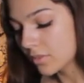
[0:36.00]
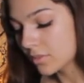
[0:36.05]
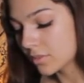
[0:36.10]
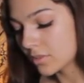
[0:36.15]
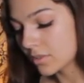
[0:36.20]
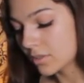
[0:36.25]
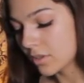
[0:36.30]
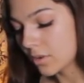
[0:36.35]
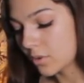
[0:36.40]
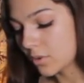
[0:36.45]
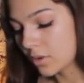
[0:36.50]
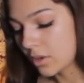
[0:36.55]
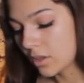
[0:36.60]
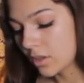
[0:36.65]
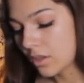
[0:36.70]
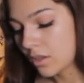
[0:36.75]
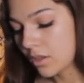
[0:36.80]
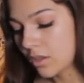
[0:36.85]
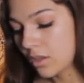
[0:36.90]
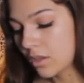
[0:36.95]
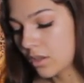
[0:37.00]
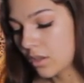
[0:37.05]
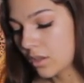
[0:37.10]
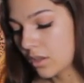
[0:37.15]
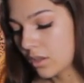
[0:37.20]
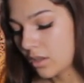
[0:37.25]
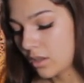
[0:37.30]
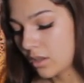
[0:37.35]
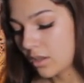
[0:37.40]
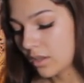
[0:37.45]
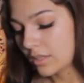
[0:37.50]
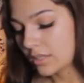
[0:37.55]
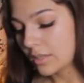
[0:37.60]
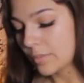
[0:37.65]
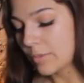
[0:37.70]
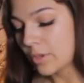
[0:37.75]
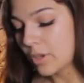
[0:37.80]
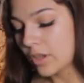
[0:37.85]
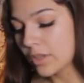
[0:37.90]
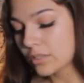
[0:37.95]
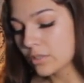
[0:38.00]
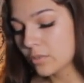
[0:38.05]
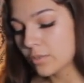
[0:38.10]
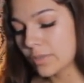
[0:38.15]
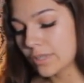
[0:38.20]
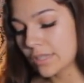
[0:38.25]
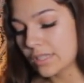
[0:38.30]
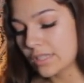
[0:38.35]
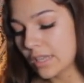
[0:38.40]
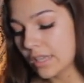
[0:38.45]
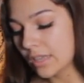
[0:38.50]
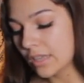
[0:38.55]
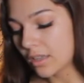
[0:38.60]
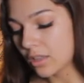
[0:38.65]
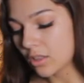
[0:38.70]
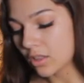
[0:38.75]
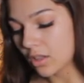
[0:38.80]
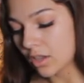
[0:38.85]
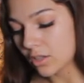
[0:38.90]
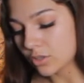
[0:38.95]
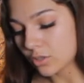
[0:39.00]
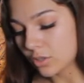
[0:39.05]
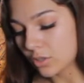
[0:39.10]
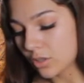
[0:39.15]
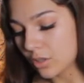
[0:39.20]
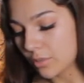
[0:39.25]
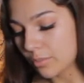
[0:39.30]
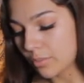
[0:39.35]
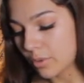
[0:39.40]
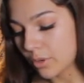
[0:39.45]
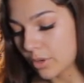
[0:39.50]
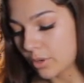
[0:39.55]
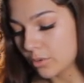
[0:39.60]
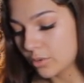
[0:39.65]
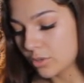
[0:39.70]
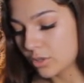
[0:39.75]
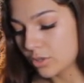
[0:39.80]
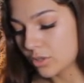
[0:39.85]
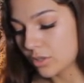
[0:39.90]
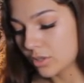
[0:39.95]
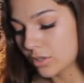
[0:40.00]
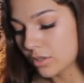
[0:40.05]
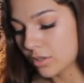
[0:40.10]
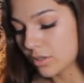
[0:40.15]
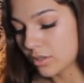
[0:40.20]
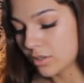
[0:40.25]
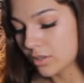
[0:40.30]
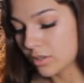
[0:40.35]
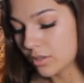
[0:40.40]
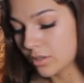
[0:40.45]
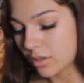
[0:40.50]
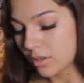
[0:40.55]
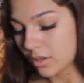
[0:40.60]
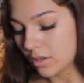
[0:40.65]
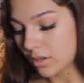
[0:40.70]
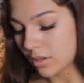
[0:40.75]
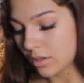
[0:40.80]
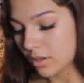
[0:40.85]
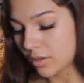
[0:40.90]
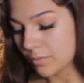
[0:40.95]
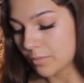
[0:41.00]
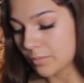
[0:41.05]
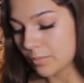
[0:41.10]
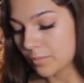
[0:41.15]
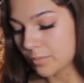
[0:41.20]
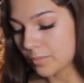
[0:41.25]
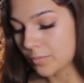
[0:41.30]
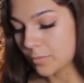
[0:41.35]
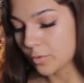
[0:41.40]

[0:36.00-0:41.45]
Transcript: So some of you guys are really taking a logical approach to